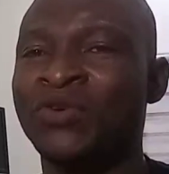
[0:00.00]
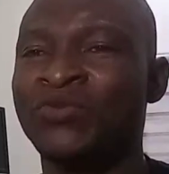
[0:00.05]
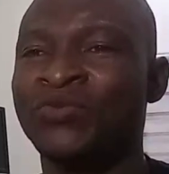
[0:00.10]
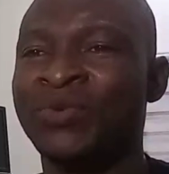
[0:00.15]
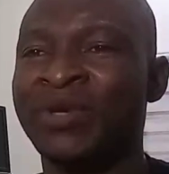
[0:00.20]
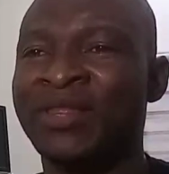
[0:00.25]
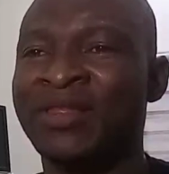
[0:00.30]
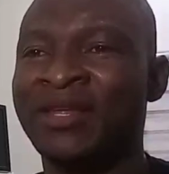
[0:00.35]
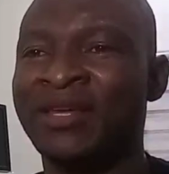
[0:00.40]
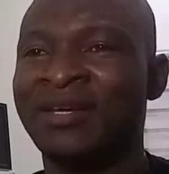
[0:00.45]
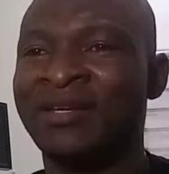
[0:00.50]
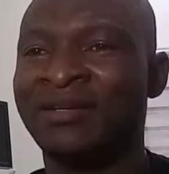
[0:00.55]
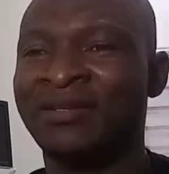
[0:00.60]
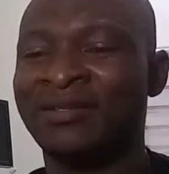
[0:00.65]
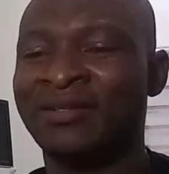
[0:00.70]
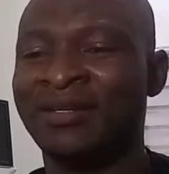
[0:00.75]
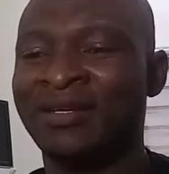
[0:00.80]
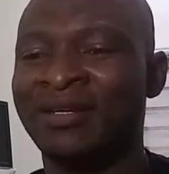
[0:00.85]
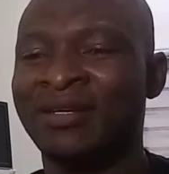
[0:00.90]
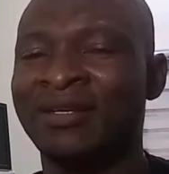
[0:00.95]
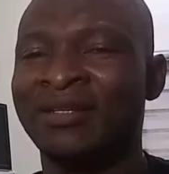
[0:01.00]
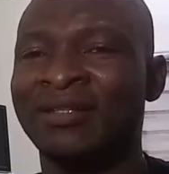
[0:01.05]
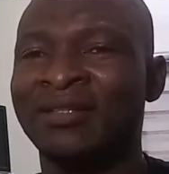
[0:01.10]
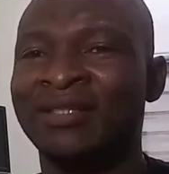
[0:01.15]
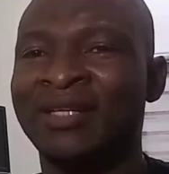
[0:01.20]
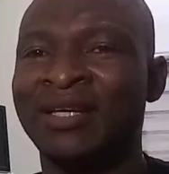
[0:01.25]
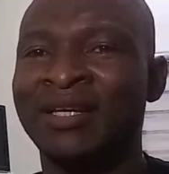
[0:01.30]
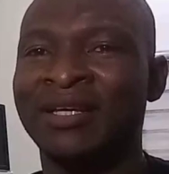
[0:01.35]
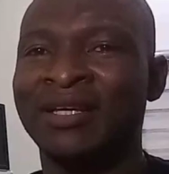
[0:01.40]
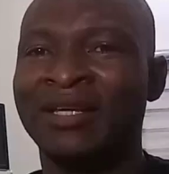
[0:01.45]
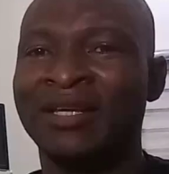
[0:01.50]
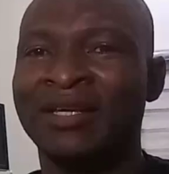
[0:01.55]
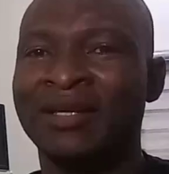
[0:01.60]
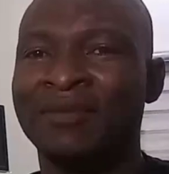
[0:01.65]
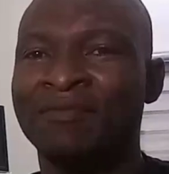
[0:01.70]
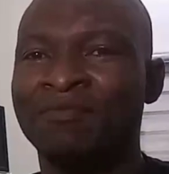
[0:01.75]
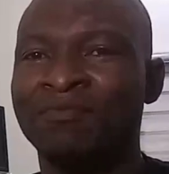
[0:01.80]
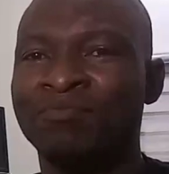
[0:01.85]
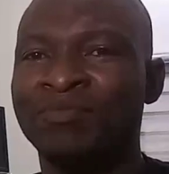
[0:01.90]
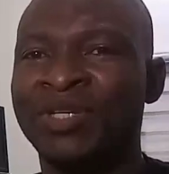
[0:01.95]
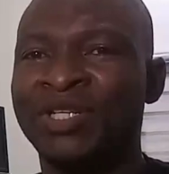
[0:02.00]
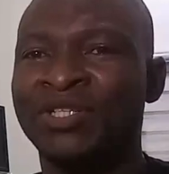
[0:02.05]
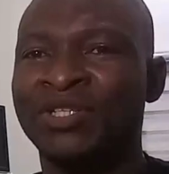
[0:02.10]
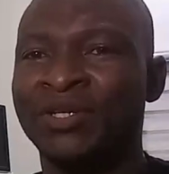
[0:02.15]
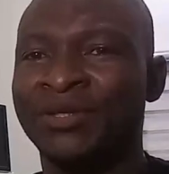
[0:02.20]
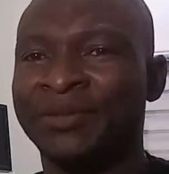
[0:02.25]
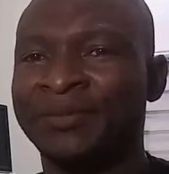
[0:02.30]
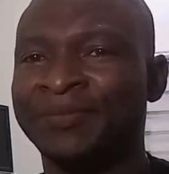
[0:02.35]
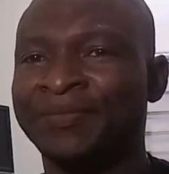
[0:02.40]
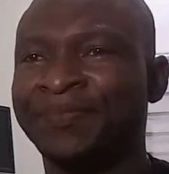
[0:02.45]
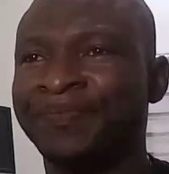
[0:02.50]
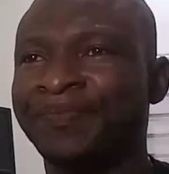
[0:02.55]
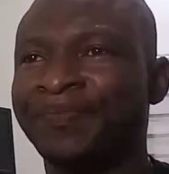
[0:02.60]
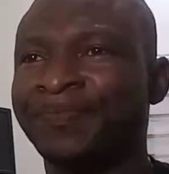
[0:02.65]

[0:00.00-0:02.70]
within the medium.